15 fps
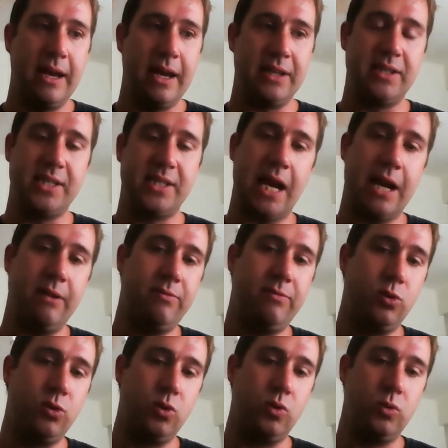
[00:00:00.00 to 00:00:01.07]

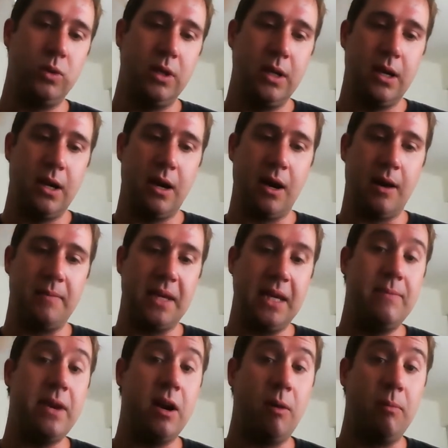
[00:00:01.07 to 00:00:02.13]
insightful
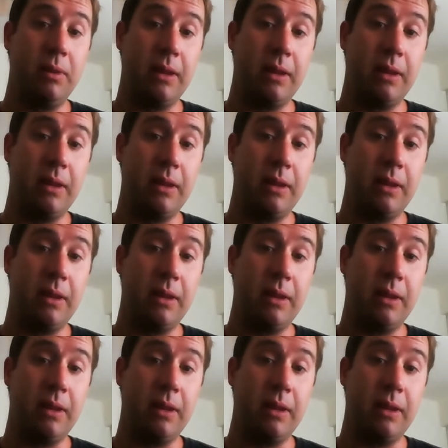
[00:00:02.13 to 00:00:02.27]
email